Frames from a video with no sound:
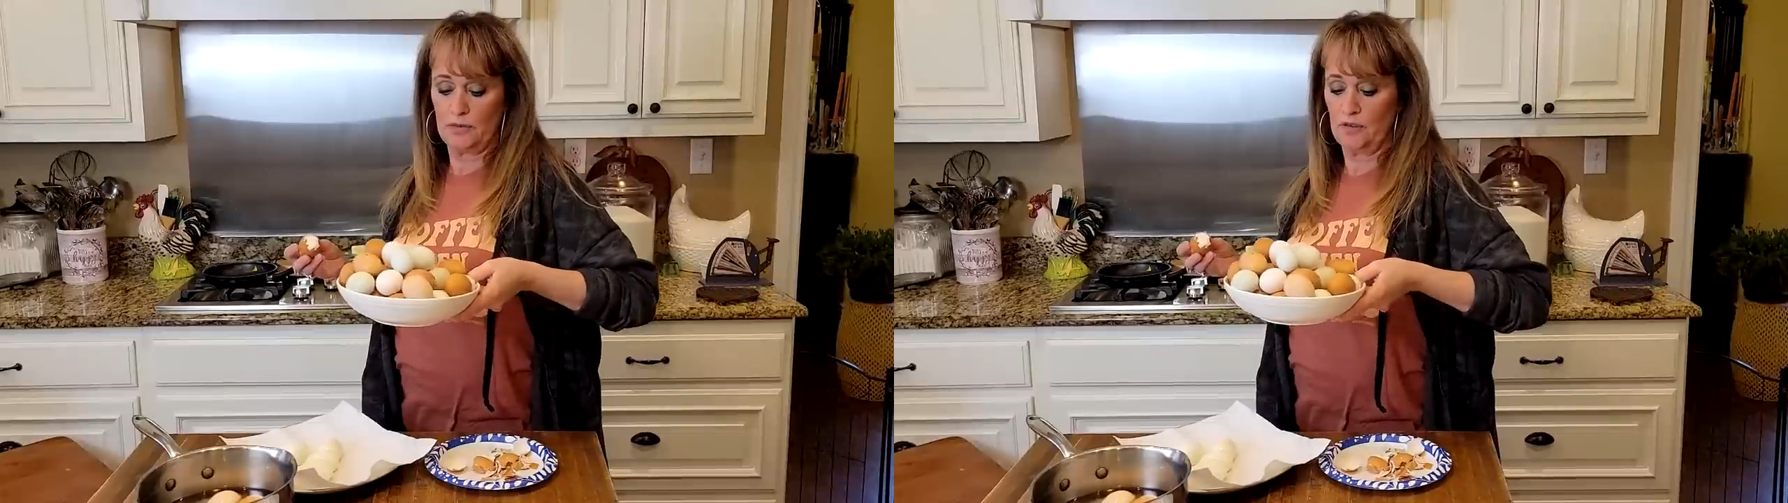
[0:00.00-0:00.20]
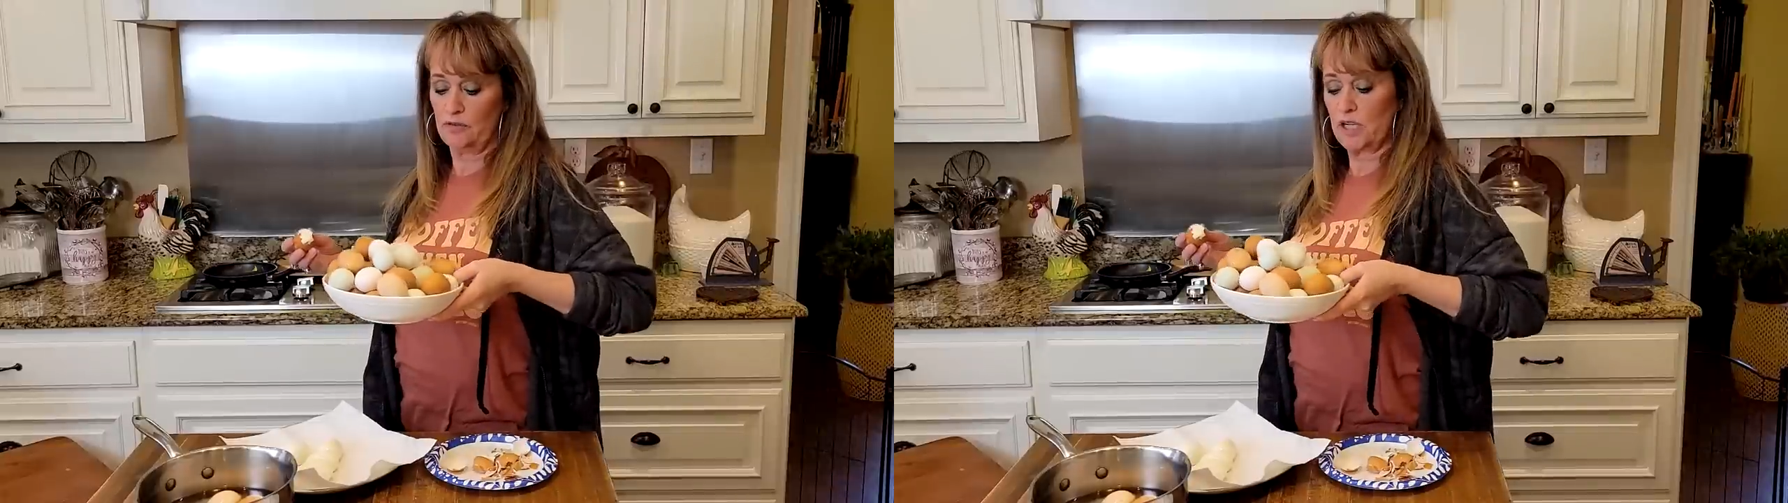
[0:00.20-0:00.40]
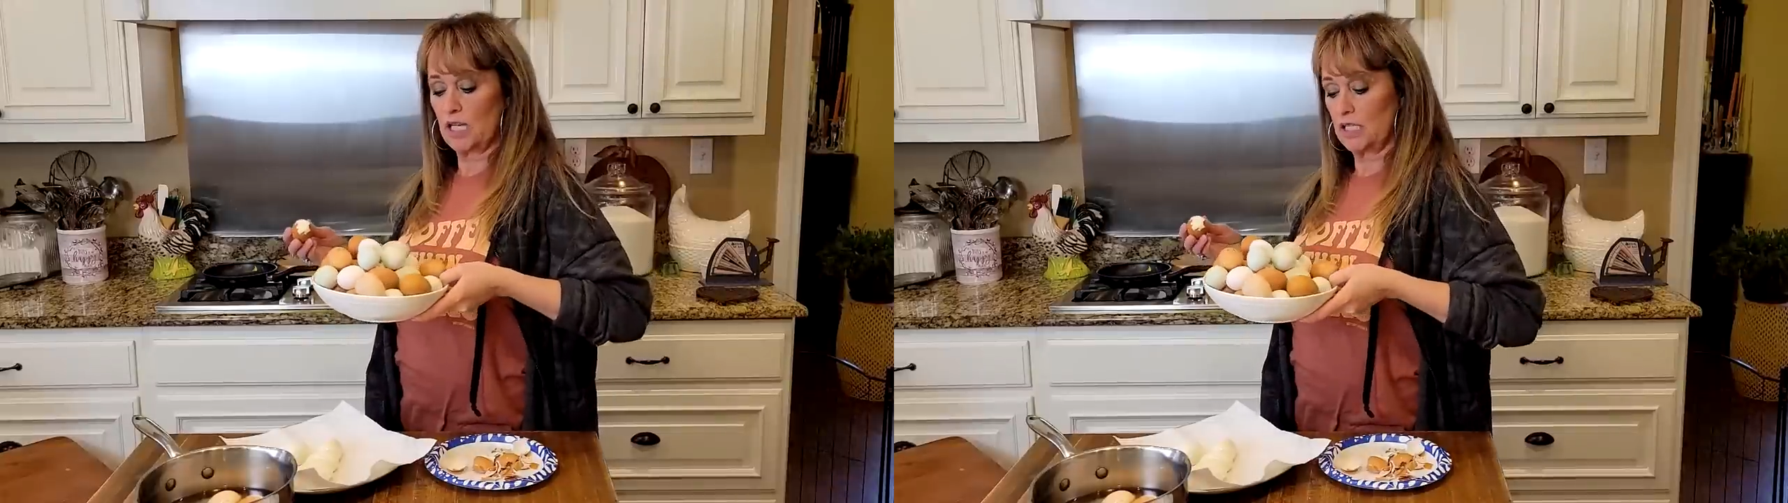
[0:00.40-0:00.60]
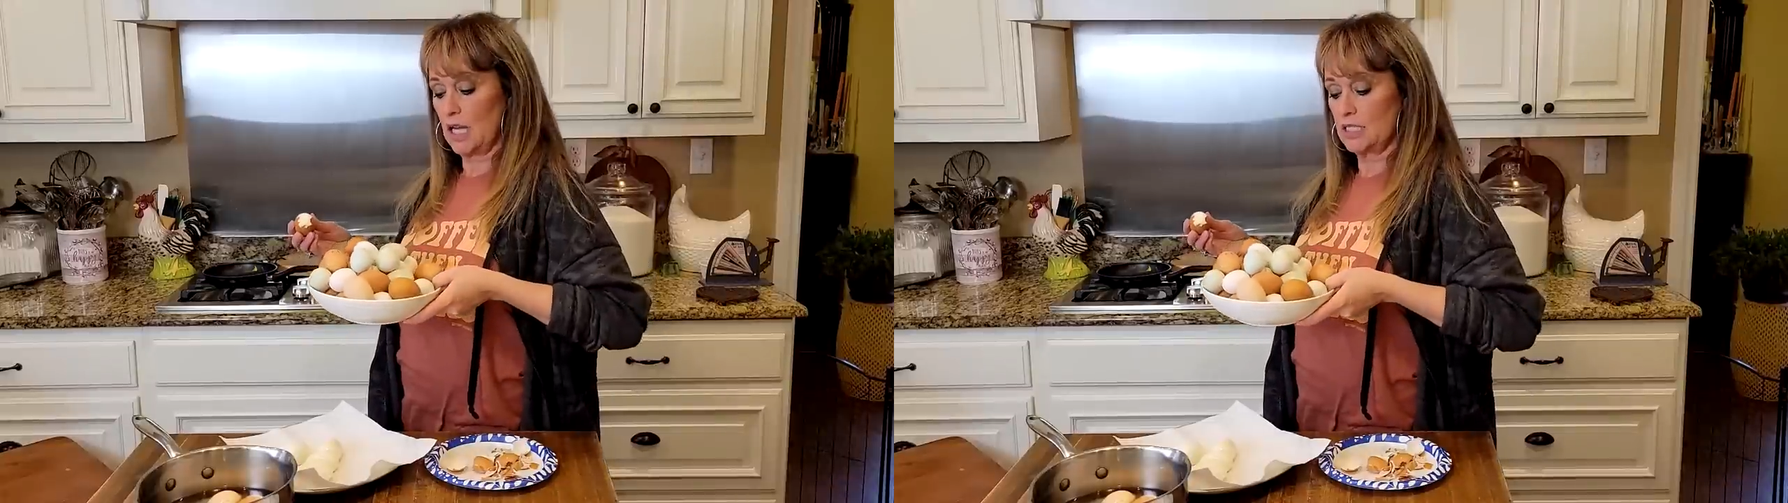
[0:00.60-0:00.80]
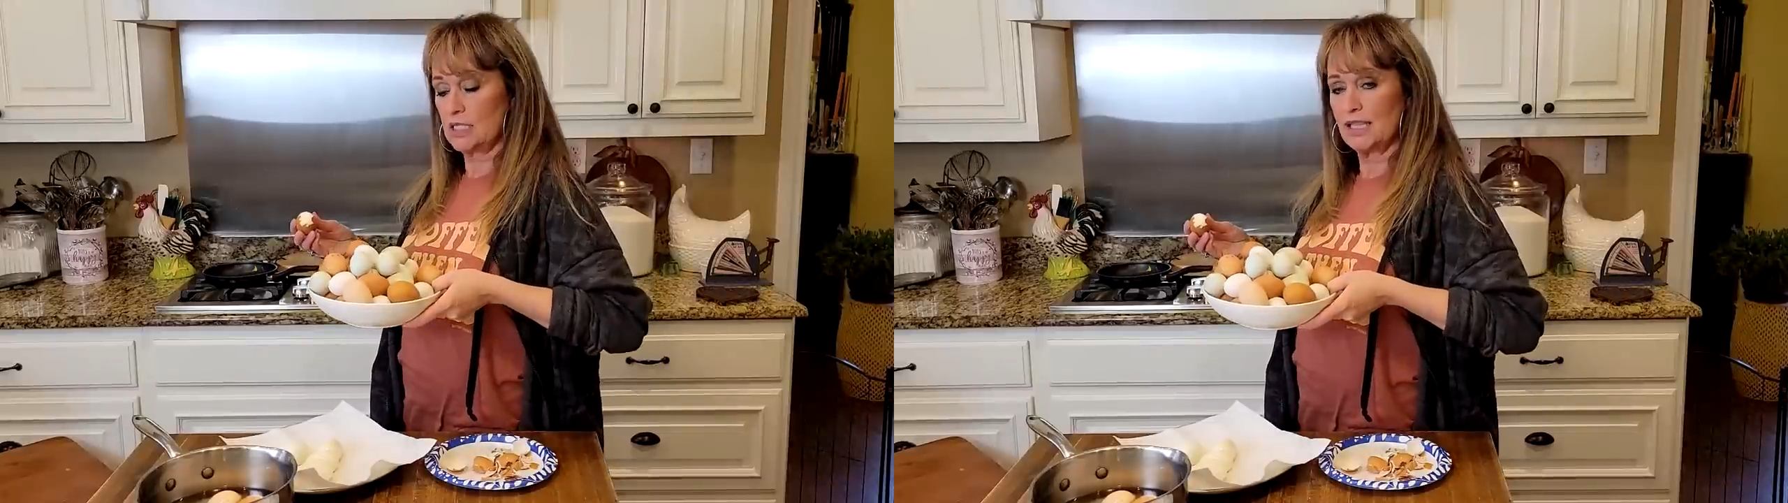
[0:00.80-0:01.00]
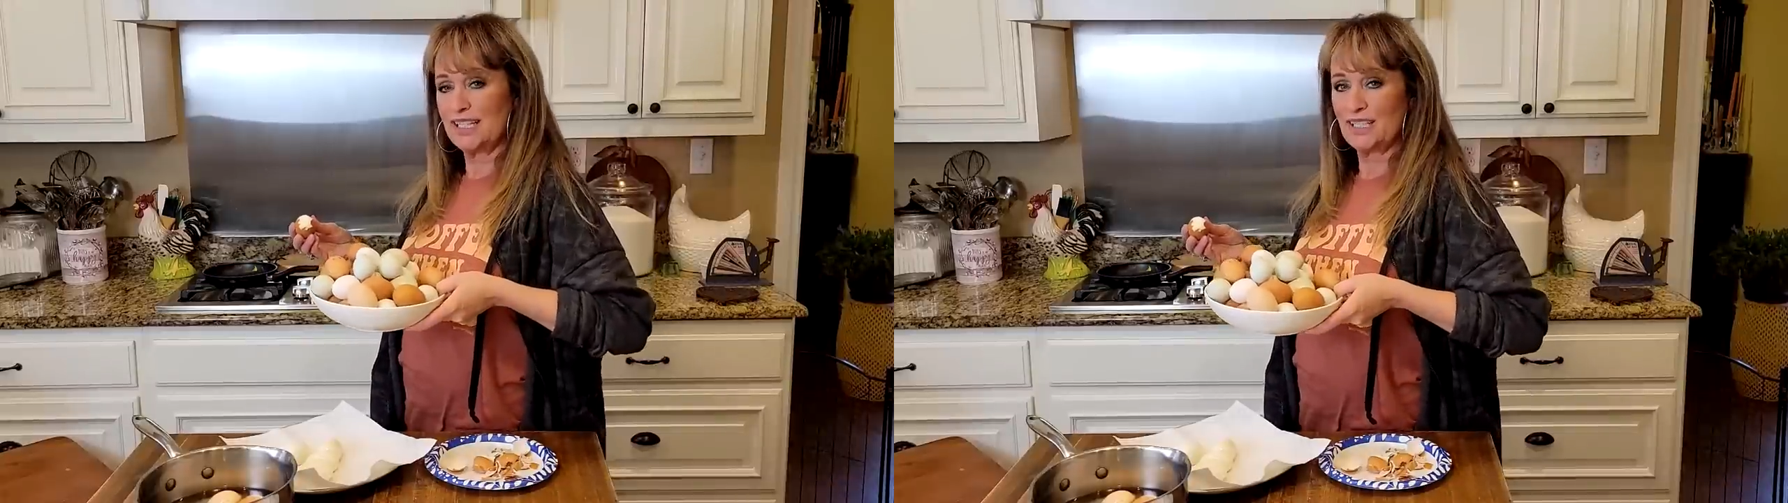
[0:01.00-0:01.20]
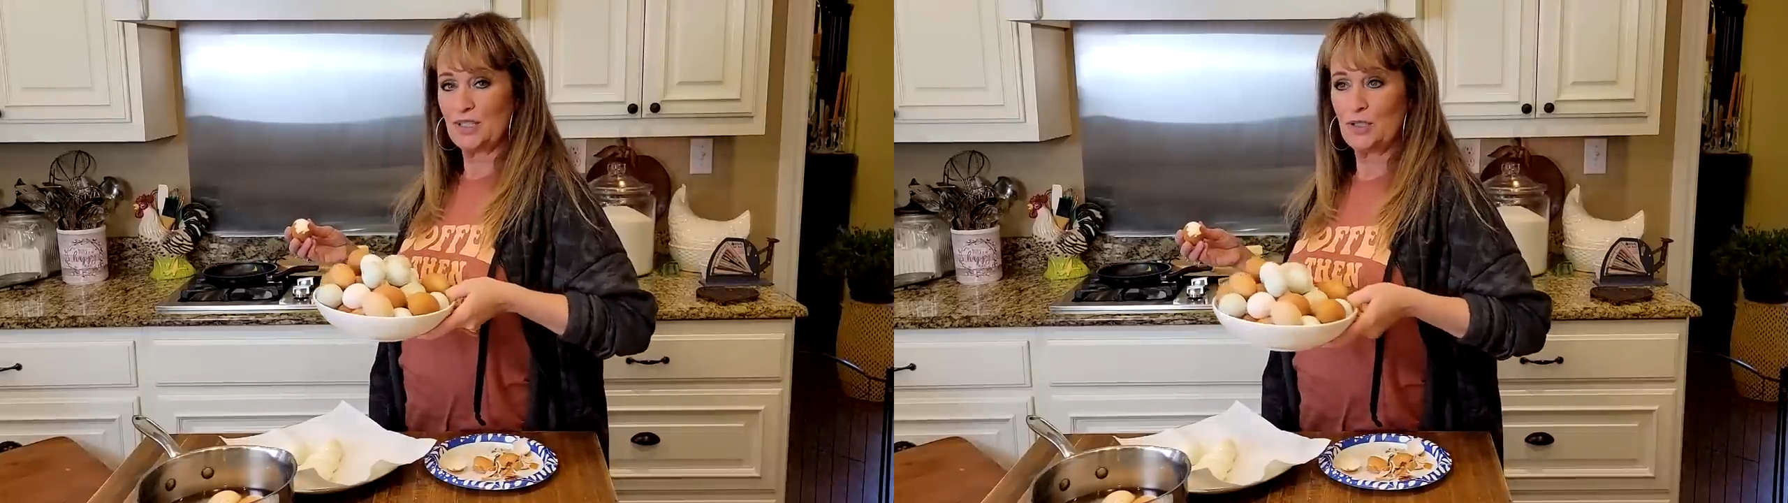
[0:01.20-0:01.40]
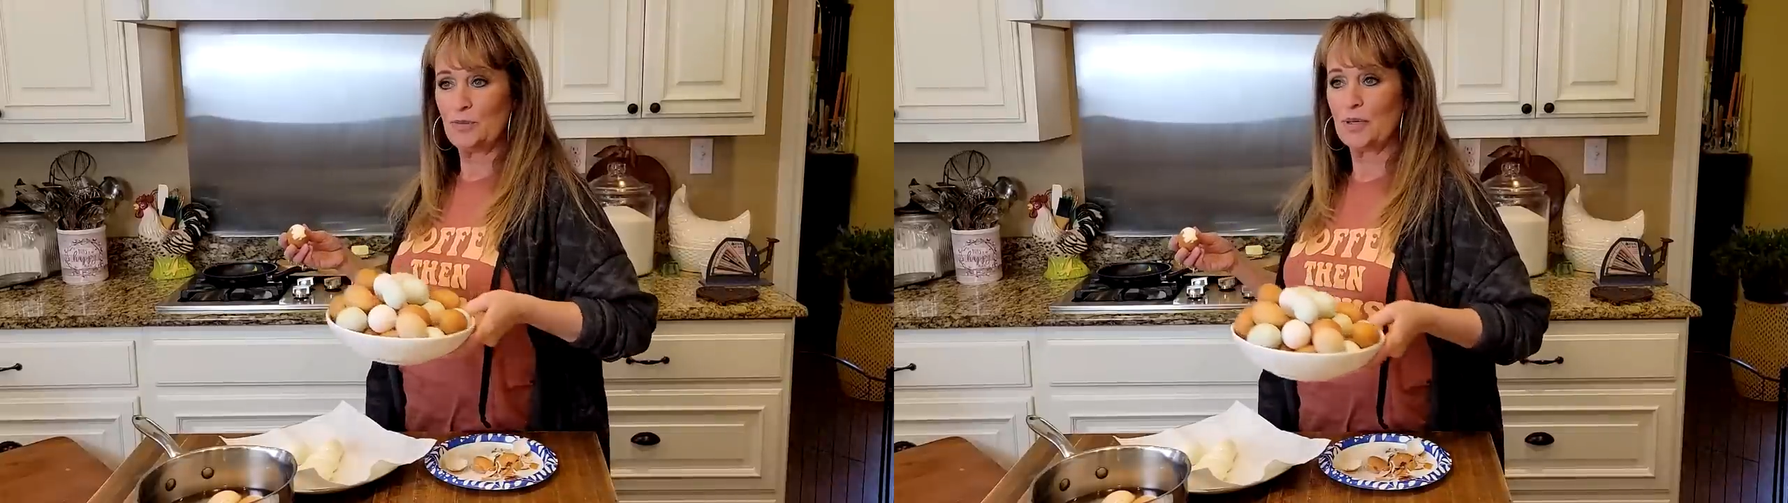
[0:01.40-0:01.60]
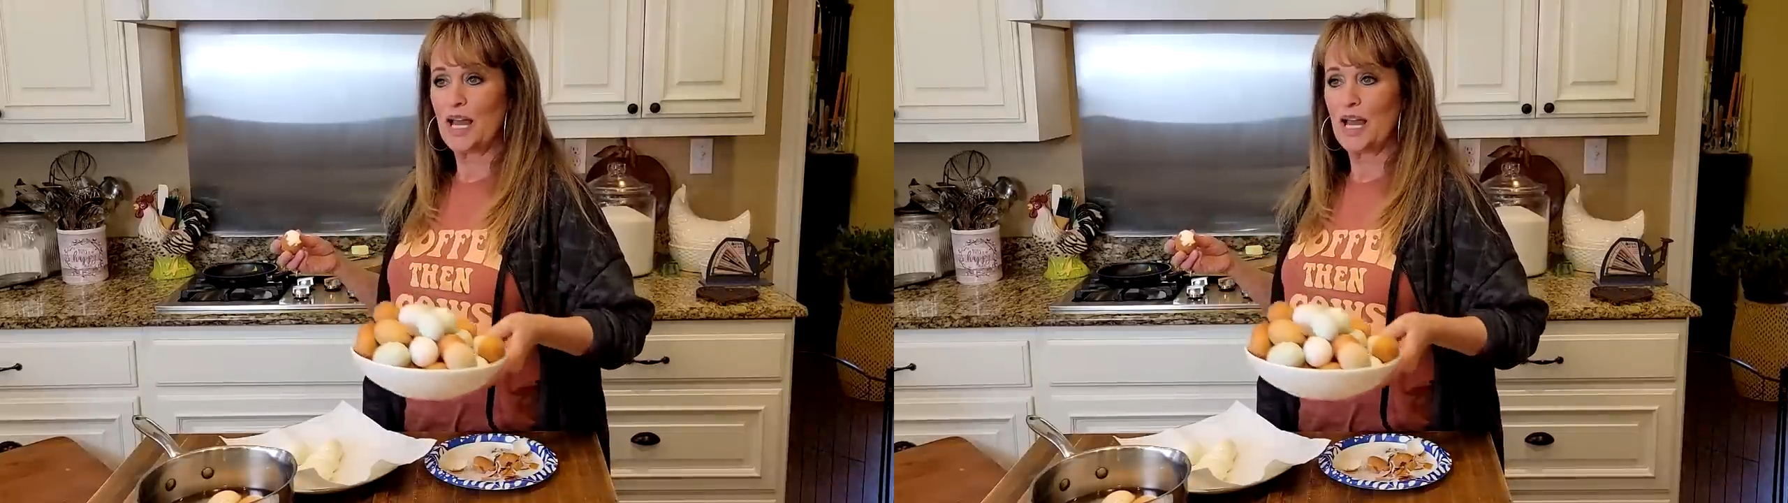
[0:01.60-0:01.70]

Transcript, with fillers: If you've got a nice clean coop